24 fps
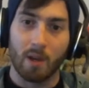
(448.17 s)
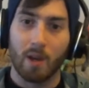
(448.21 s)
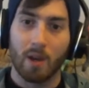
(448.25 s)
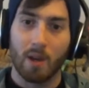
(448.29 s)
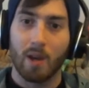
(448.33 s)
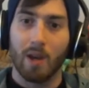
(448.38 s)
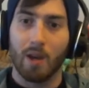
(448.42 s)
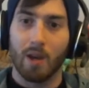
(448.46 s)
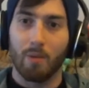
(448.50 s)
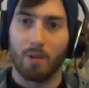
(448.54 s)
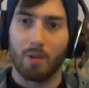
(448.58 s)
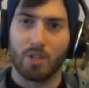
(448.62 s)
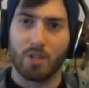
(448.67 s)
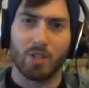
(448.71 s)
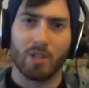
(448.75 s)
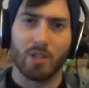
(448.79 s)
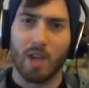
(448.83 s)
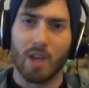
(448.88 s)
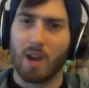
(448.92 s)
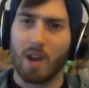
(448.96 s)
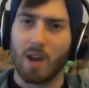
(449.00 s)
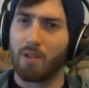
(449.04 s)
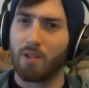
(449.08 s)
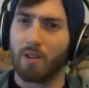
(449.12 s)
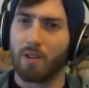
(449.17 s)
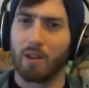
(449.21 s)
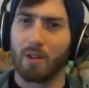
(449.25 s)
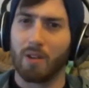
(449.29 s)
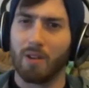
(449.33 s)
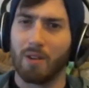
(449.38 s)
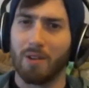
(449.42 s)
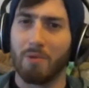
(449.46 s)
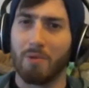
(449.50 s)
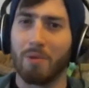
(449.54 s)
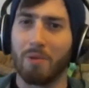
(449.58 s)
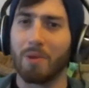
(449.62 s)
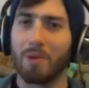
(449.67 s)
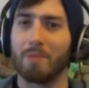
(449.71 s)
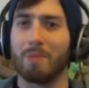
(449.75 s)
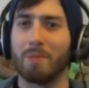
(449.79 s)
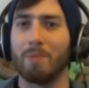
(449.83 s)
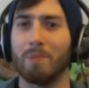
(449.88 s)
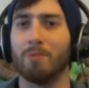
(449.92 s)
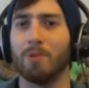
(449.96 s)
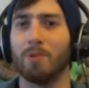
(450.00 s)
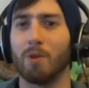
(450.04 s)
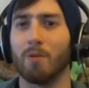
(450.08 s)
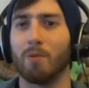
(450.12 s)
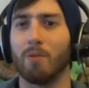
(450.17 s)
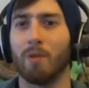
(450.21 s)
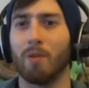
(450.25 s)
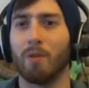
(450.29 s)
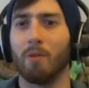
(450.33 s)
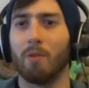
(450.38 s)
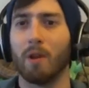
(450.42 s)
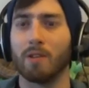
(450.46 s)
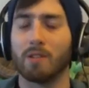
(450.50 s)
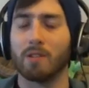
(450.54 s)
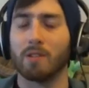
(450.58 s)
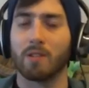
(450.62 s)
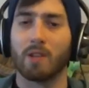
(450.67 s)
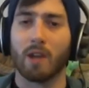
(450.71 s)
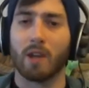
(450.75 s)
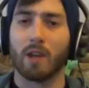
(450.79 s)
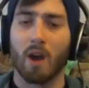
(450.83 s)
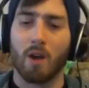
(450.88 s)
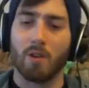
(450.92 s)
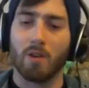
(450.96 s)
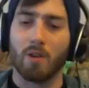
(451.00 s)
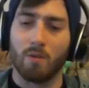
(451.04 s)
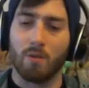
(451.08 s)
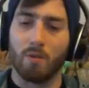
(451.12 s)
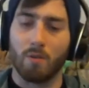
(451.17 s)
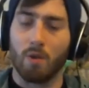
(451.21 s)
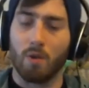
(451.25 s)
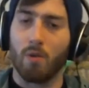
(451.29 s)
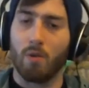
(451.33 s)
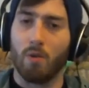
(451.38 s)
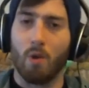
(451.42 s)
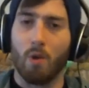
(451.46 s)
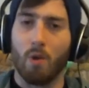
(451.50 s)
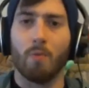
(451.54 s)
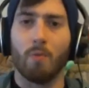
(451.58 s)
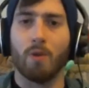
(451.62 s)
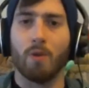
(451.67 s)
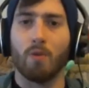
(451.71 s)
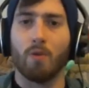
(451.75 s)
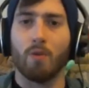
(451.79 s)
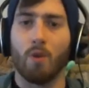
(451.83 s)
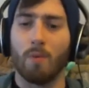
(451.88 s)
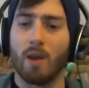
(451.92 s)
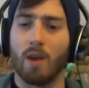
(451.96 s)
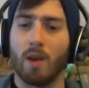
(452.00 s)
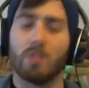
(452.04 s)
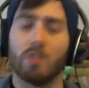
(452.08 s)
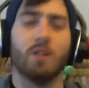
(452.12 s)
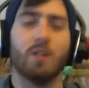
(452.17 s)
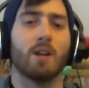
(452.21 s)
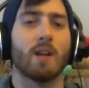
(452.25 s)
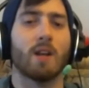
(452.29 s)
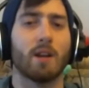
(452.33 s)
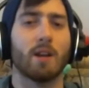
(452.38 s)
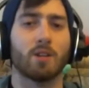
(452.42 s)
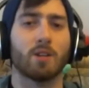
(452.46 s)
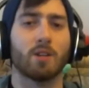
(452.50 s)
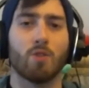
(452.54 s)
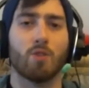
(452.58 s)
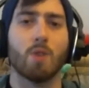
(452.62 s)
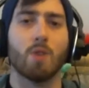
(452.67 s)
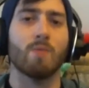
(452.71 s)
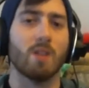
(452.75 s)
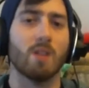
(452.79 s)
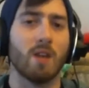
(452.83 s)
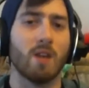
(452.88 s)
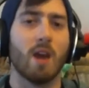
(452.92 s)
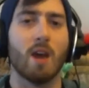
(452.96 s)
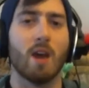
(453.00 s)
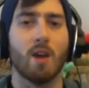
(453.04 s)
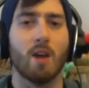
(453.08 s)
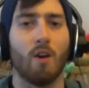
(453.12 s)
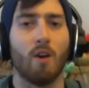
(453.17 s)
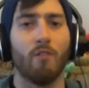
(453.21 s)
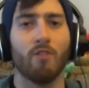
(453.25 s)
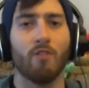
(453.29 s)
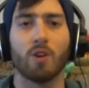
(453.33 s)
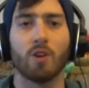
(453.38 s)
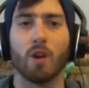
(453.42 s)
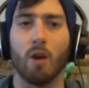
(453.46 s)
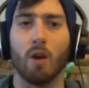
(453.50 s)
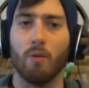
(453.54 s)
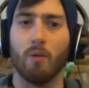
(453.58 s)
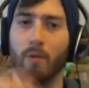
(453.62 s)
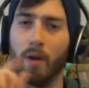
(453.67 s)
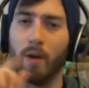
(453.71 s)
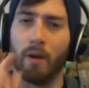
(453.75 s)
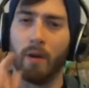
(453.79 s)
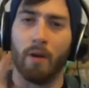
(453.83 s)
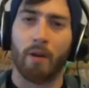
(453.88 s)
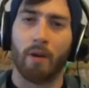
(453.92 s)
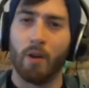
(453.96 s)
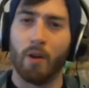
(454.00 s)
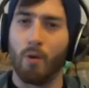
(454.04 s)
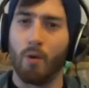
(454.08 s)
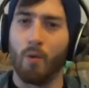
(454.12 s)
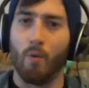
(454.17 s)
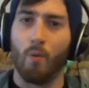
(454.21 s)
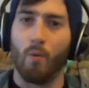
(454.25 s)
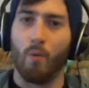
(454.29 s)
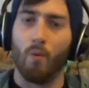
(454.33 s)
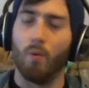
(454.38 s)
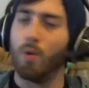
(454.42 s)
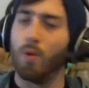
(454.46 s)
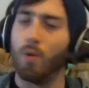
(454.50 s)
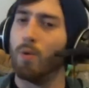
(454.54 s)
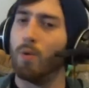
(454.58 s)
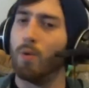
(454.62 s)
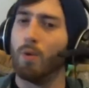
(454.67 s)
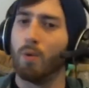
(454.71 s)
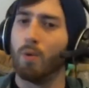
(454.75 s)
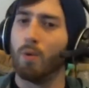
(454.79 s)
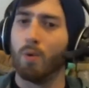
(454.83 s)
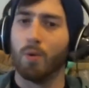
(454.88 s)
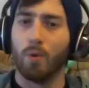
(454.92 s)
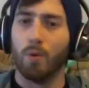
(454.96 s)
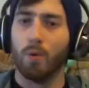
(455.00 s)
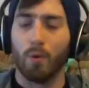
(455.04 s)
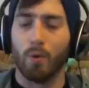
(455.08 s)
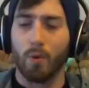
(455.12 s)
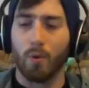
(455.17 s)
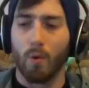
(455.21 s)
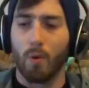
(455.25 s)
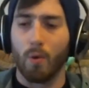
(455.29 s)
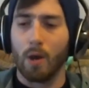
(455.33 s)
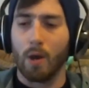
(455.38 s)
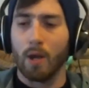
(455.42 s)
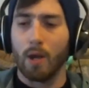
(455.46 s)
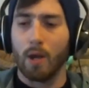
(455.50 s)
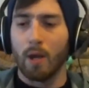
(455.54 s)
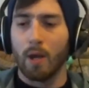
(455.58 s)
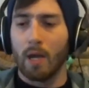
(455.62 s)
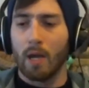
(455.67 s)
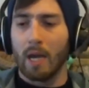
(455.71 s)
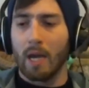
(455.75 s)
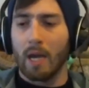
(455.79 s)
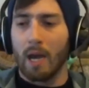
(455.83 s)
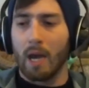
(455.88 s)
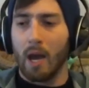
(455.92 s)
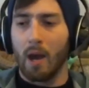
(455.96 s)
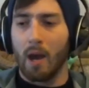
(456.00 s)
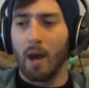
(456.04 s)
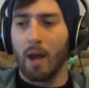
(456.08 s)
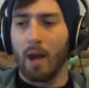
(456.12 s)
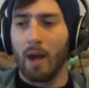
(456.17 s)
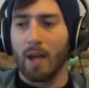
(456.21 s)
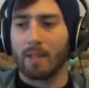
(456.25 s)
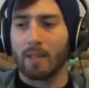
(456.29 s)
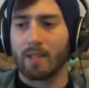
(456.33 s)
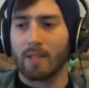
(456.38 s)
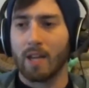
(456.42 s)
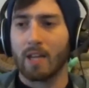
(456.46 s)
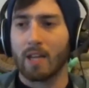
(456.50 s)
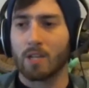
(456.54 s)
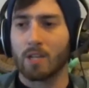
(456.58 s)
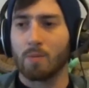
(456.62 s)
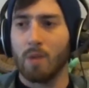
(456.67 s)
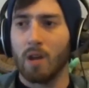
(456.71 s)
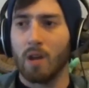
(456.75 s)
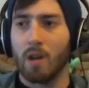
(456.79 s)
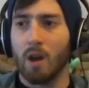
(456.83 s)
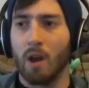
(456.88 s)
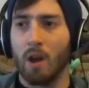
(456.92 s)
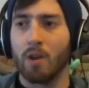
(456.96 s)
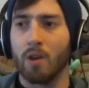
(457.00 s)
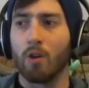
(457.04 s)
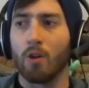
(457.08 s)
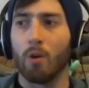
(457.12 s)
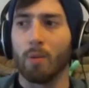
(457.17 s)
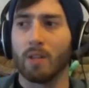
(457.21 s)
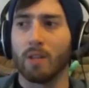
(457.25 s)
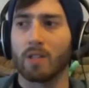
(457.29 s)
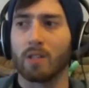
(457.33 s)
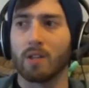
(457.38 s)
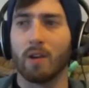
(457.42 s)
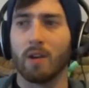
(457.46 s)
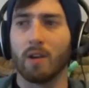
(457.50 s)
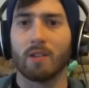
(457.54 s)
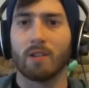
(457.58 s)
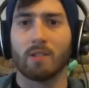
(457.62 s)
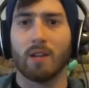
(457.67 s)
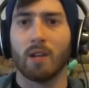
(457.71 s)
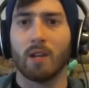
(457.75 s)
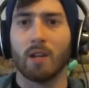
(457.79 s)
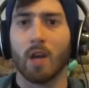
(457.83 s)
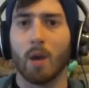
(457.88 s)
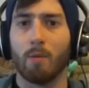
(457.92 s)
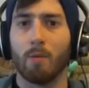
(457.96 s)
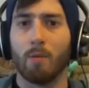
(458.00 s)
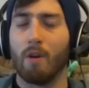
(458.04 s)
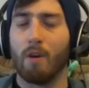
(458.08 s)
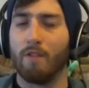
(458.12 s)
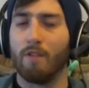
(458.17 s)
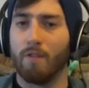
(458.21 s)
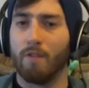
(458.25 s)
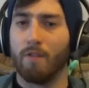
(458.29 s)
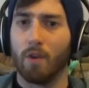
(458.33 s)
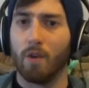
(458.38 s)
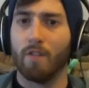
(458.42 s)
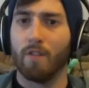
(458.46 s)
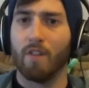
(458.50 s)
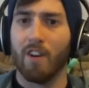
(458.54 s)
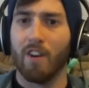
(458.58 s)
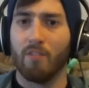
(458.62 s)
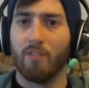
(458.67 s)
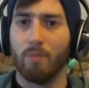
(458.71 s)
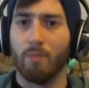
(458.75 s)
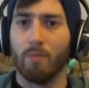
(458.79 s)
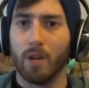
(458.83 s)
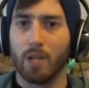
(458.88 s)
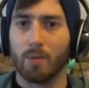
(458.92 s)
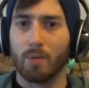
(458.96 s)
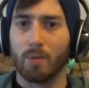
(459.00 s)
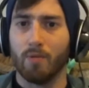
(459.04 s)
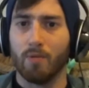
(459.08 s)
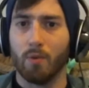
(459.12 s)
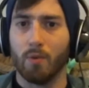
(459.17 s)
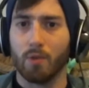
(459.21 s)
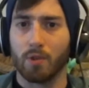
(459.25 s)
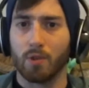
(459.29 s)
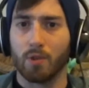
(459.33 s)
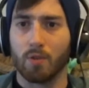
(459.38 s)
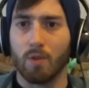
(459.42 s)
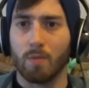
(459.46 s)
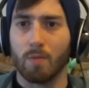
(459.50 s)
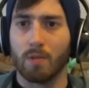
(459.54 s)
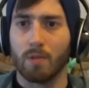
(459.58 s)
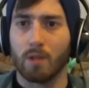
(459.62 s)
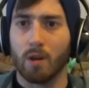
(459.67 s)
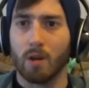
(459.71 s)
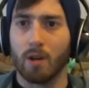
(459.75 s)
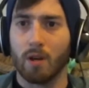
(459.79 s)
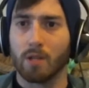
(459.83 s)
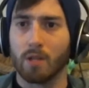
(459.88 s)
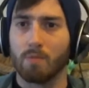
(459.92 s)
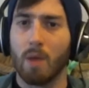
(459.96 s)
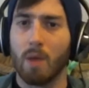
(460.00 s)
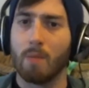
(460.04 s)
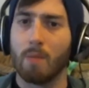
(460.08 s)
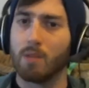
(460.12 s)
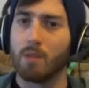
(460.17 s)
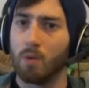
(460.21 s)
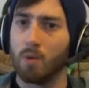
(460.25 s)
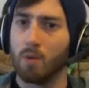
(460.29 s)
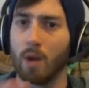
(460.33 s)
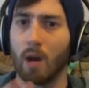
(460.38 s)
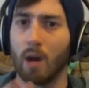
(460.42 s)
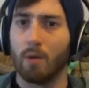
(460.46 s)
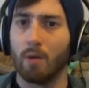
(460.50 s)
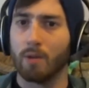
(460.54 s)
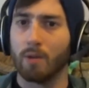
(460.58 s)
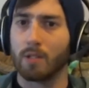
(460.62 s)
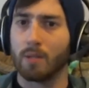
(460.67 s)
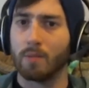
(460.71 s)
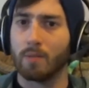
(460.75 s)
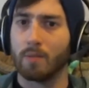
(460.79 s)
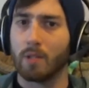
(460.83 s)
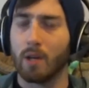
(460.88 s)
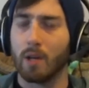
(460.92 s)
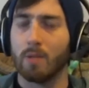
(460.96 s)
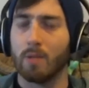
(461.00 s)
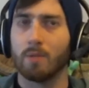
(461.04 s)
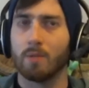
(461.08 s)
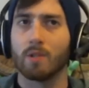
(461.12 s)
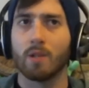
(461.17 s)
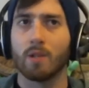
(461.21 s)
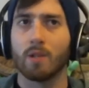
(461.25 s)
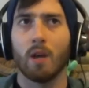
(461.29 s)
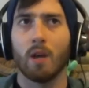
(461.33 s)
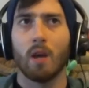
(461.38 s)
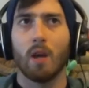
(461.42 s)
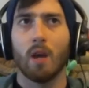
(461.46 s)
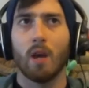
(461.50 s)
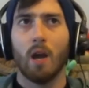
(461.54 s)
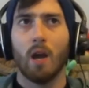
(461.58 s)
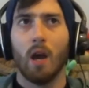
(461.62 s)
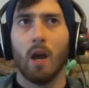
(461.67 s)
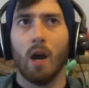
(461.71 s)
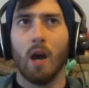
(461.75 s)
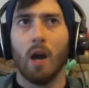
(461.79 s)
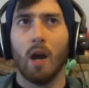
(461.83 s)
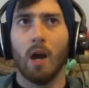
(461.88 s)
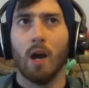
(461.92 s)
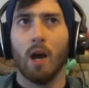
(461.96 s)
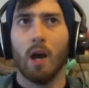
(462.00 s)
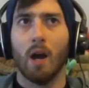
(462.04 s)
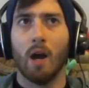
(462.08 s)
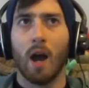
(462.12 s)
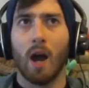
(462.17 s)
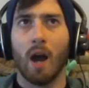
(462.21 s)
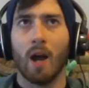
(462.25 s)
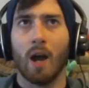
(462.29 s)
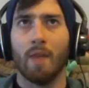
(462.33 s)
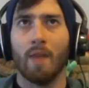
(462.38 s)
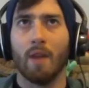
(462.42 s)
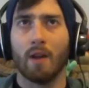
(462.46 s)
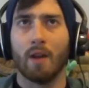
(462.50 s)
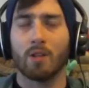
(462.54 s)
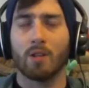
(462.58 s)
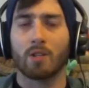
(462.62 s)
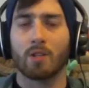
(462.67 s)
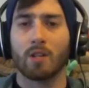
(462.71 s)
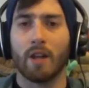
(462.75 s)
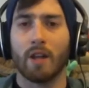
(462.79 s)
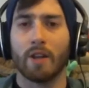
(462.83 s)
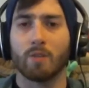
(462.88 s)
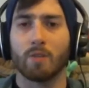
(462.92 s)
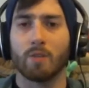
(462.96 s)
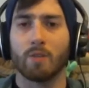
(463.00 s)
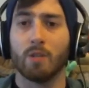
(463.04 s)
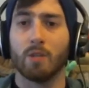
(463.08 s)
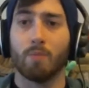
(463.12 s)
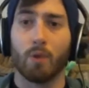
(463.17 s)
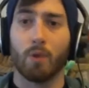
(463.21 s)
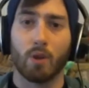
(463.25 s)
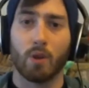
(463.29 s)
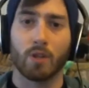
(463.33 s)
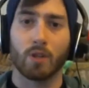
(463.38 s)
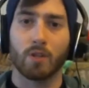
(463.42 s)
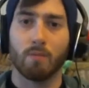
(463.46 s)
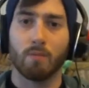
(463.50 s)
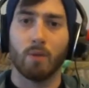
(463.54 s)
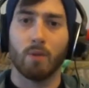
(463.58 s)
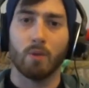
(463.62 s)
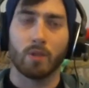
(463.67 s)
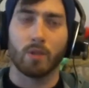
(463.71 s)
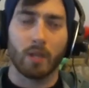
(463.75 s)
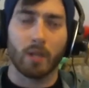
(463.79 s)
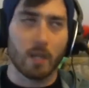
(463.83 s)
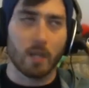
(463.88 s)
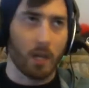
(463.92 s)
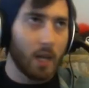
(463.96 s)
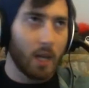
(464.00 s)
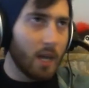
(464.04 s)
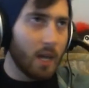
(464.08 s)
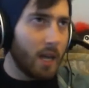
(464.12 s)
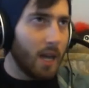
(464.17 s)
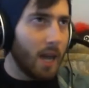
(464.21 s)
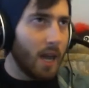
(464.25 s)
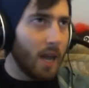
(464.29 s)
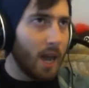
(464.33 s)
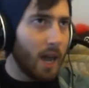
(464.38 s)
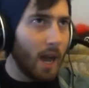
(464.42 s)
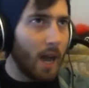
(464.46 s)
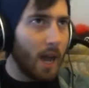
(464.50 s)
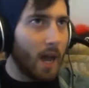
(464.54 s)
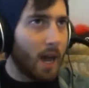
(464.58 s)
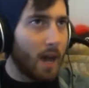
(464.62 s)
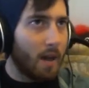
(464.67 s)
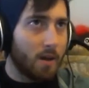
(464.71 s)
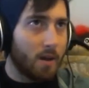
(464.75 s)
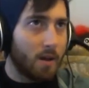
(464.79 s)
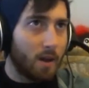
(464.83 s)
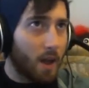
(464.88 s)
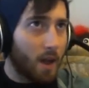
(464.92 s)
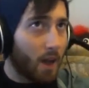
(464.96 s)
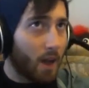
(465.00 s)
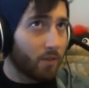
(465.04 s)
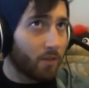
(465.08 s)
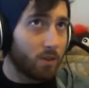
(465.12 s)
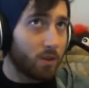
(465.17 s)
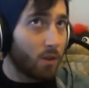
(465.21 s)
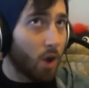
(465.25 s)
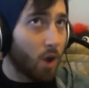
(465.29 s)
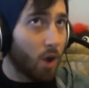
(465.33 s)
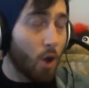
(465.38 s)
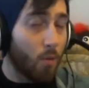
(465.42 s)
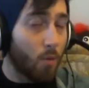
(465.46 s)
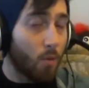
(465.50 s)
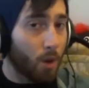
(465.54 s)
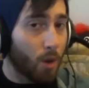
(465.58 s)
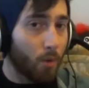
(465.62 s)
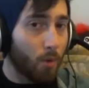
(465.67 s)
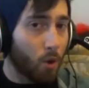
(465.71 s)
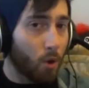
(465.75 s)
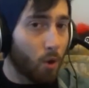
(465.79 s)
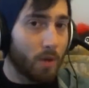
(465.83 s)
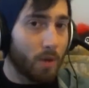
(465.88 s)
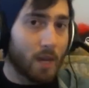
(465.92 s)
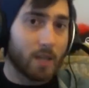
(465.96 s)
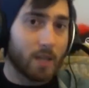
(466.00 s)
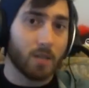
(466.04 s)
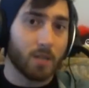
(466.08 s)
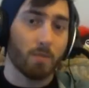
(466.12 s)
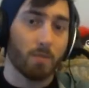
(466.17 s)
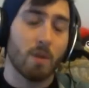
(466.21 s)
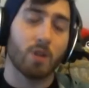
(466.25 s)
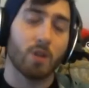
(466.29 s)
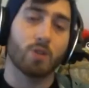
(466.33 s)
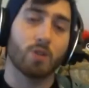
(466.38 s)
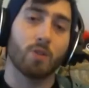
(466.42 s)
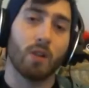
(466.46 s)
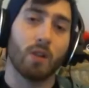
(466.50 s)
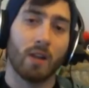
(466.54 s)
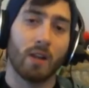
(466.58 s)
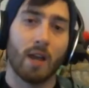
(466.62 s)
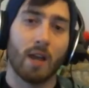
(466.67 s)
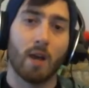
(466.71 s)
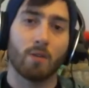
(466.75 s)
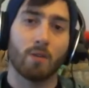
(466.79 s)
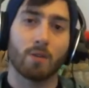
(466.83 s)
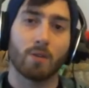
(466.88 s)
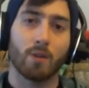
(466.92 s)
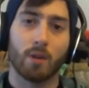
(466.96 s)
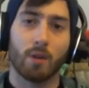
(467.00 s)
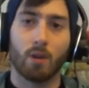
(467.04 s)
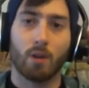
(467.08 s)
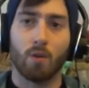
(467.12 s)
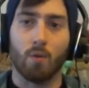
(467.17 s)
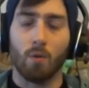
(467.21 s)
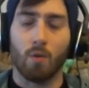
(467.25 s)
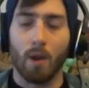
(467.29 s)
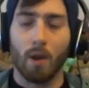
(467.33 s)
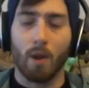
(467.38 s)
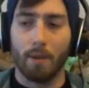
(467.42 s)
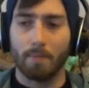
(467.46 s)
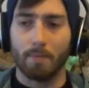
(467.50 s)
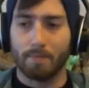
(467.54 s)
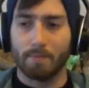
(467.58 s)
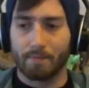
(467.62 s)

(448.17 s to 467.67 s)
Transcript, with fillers: Which is, again, I think another thing people don't really realize. It's like, oh, you, you open your O B S and you click stream and yay, off you go. No, no, no, no, no, no, no, no. Uh, it takes me, I normally start setting up about forty-five minutes before the stream starts, maybe to an hour sometimes. Uh, and that just allows me to put on some music, and I have to open up O B S, make sure the layout's looking alright.